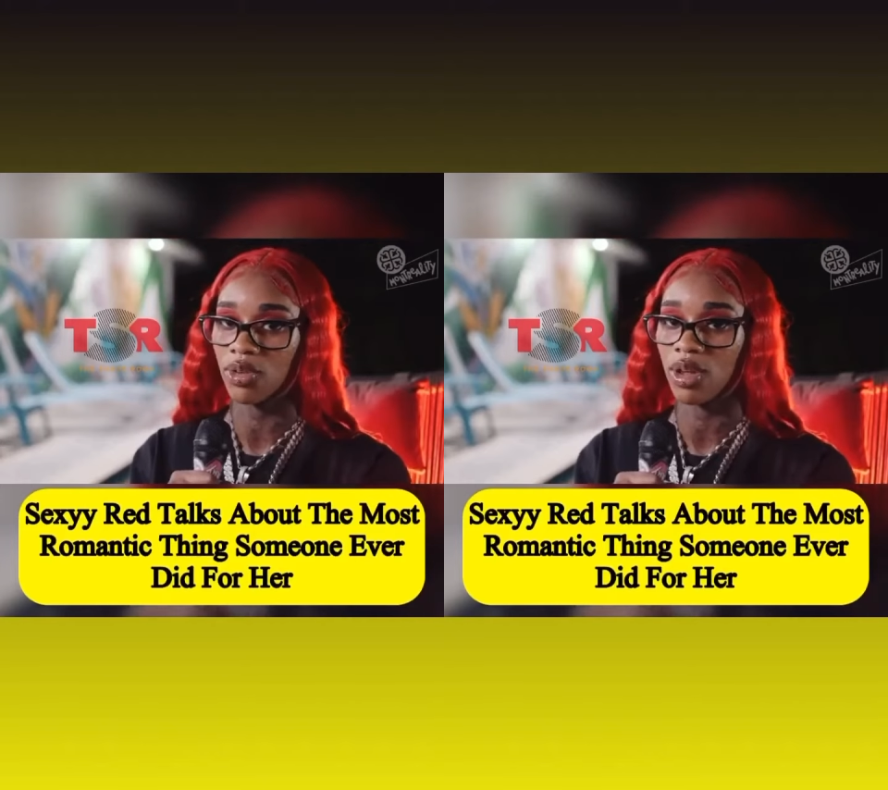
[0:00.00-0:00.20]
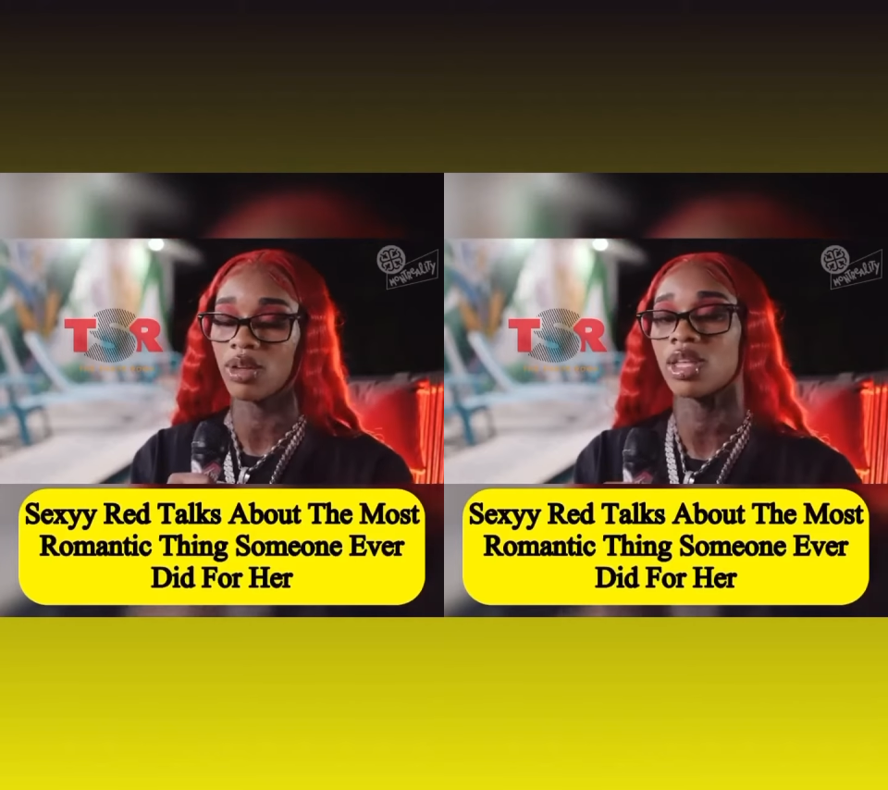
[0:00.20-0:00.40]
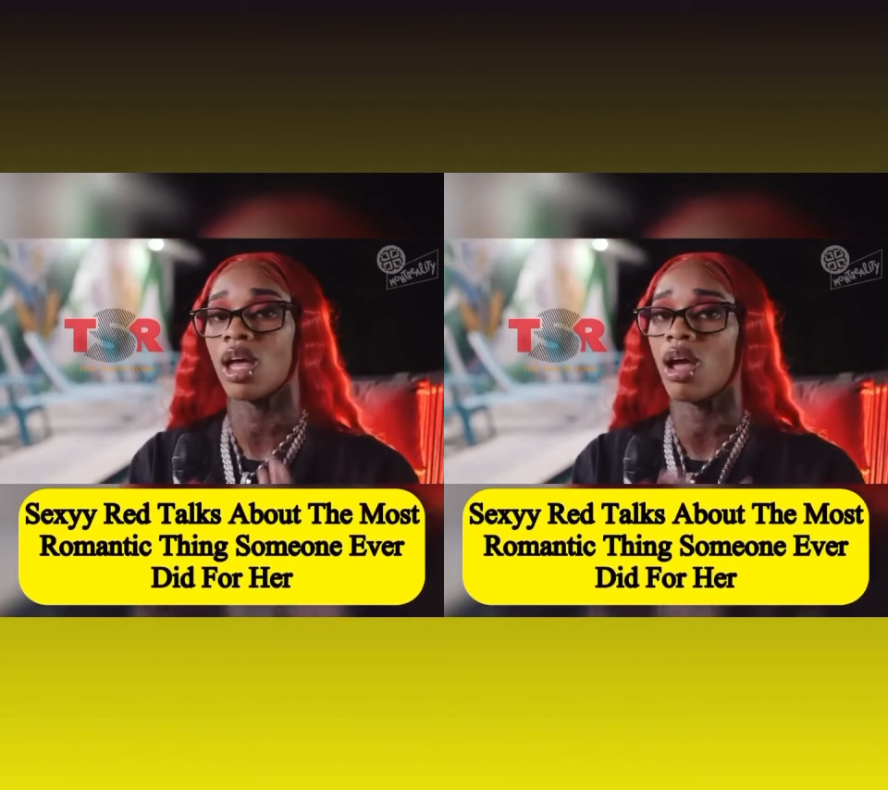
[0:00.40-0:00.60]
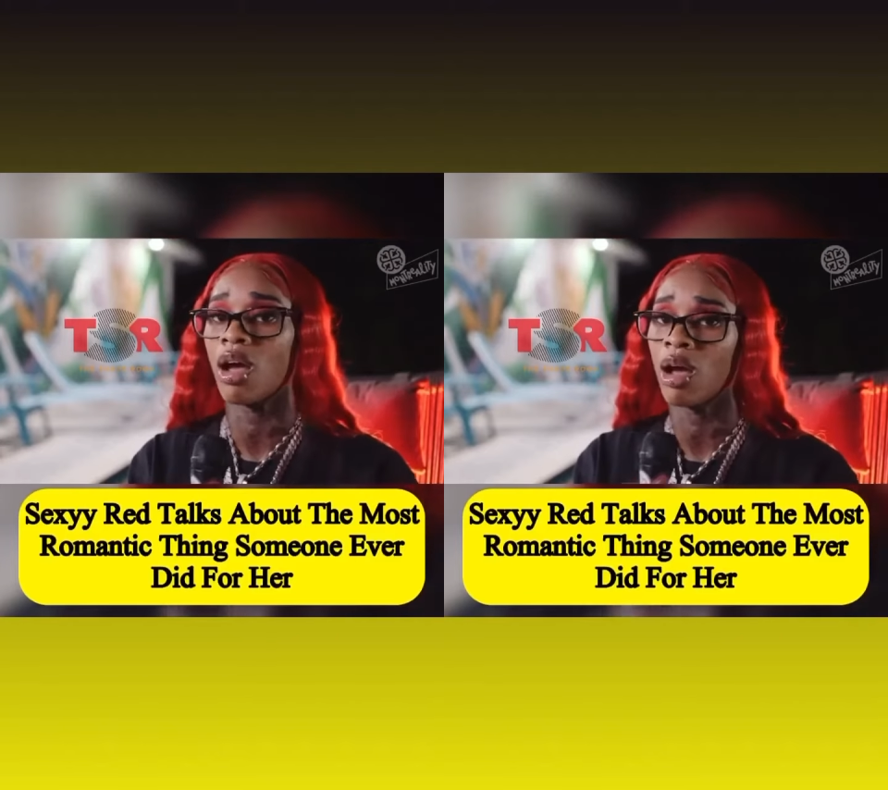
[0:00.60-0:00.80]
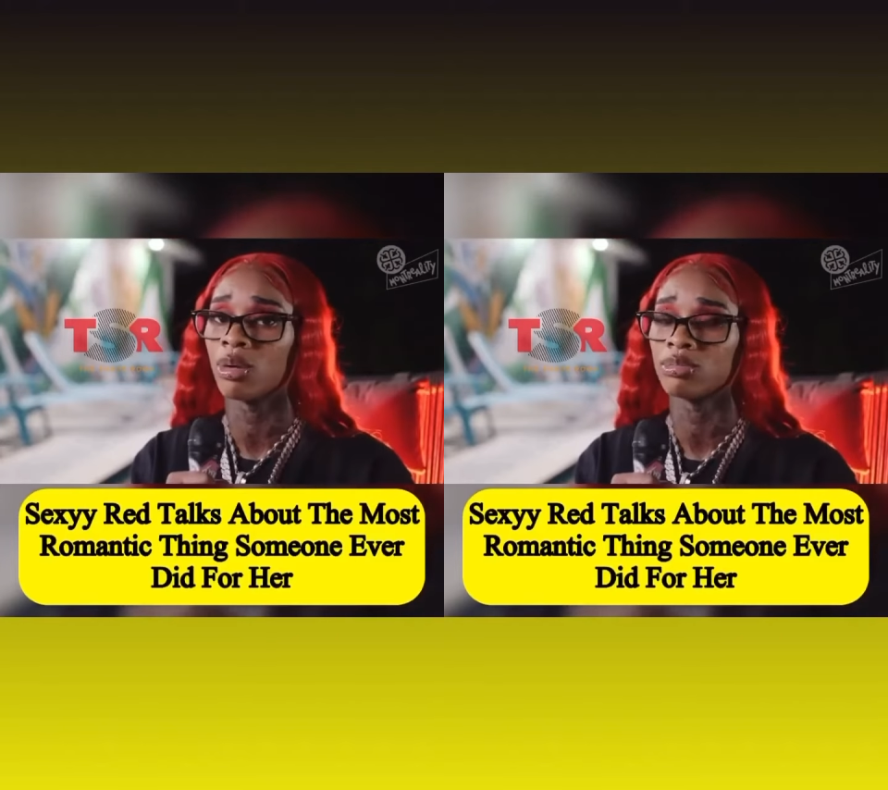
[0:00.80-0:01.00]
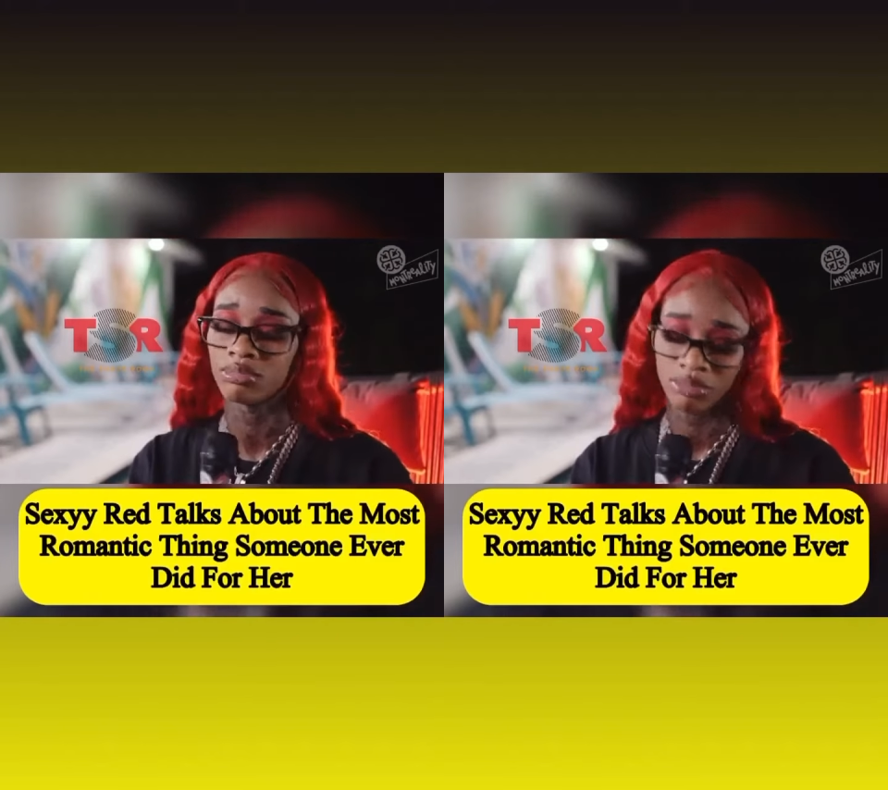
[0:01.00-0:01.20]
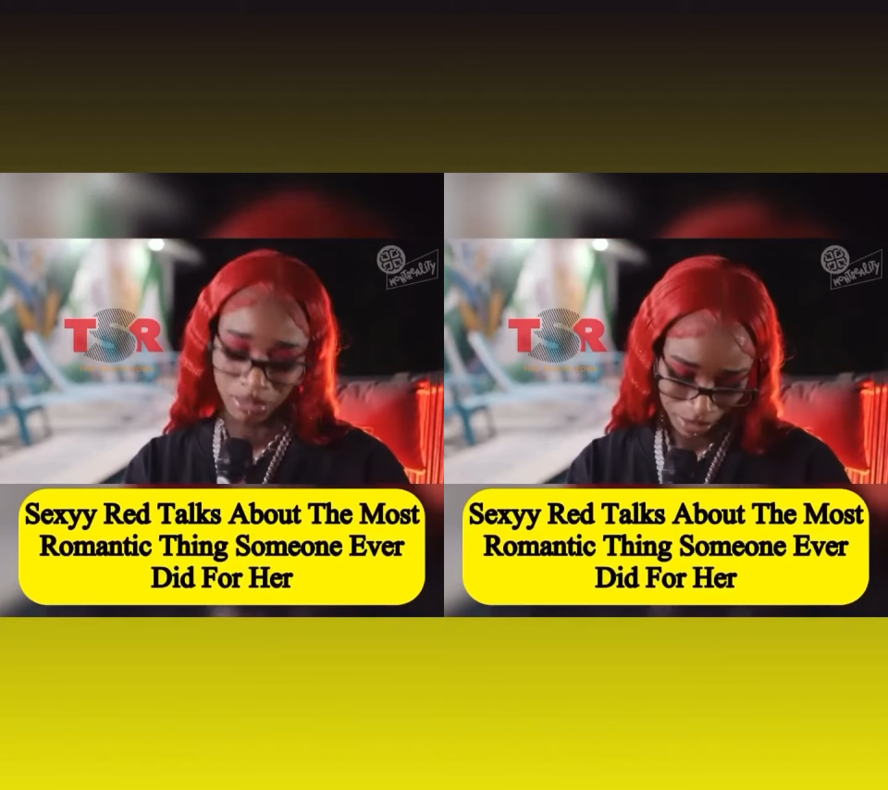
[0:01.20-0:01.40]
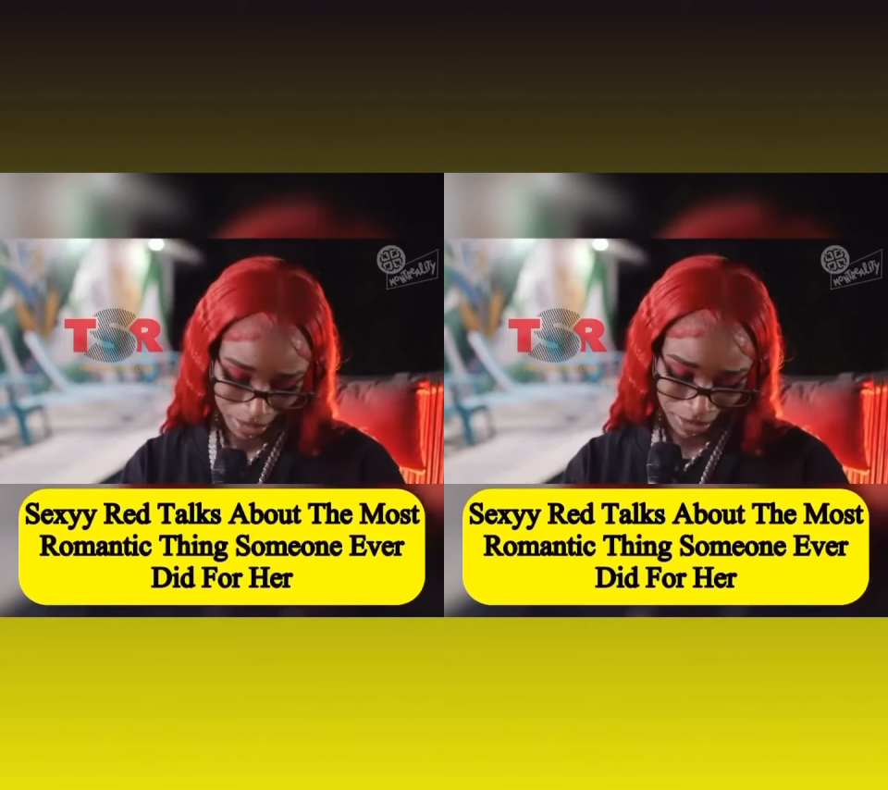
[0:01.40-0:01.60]

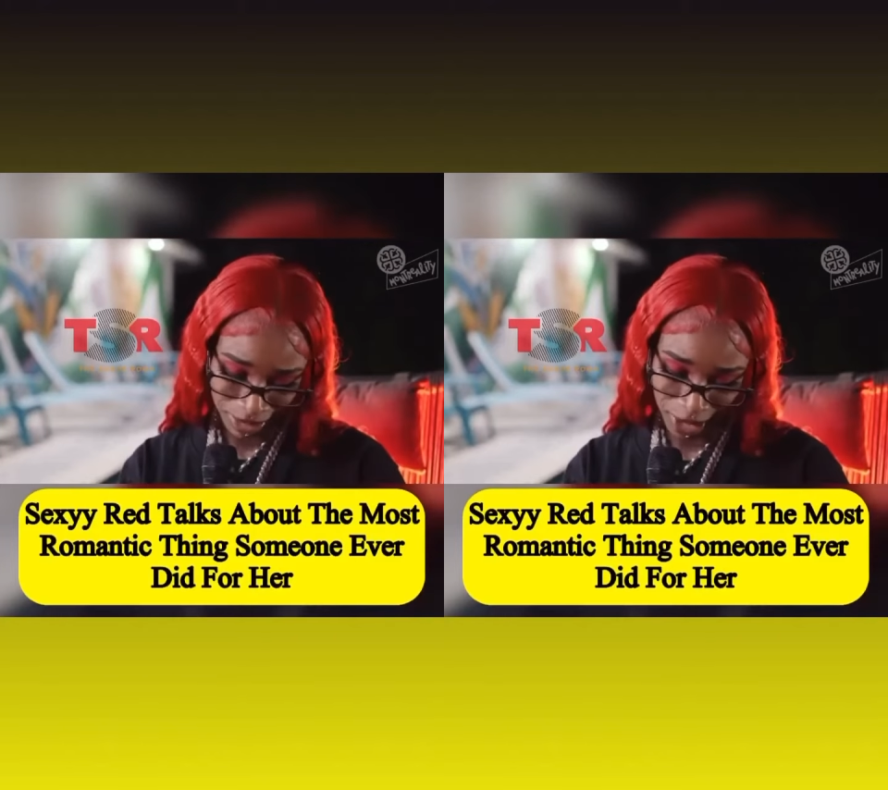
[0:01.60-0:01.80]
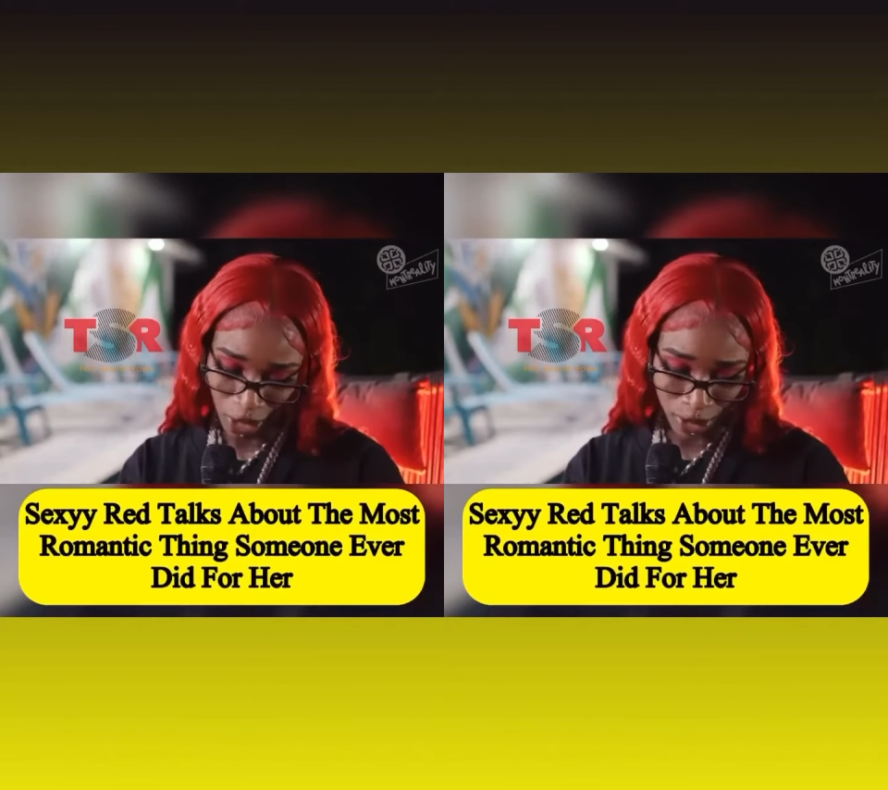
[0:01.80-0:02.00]
is an